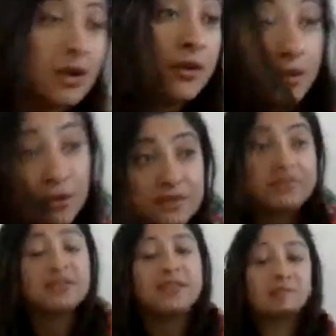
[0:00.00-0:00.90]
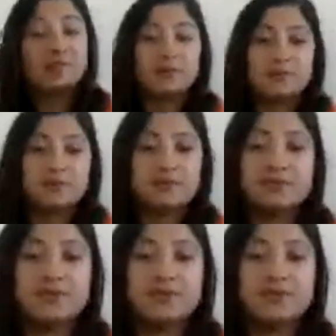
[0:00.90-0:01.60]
on your sit bones.